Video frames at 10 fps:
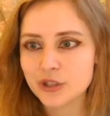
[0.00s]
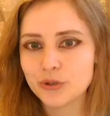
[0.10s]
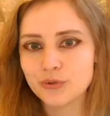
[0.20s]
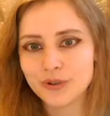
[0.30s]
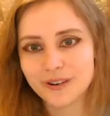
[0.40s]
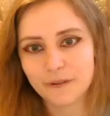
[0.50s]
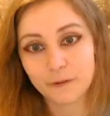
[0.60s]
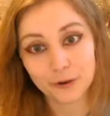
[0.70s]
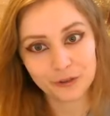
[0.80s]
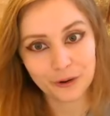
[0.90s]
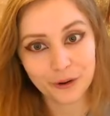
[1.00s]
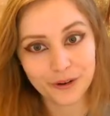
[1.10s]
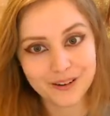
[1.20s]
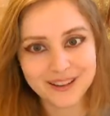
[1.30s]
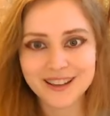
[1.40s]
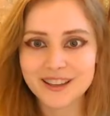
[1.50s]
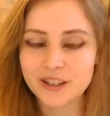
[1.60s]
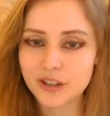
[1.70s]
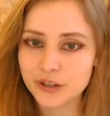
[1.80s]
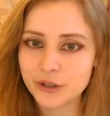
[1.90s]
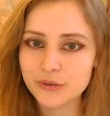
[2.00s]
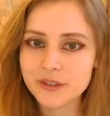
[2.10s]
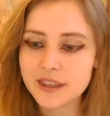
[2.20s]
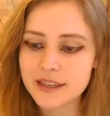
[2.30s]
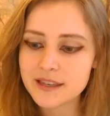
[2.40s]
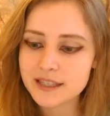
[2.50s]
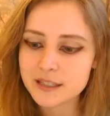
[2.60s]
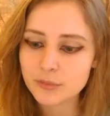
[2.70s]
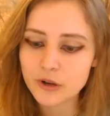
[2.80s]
to further conclude this